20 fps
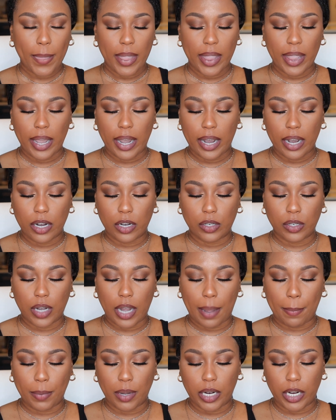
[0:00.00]
Now
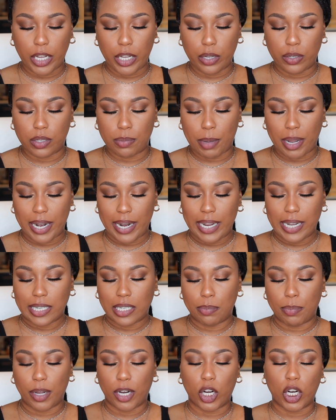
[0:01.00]
I'm gonna use my
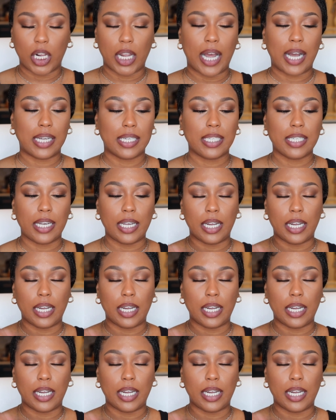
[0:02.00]
NYX Butter Gloss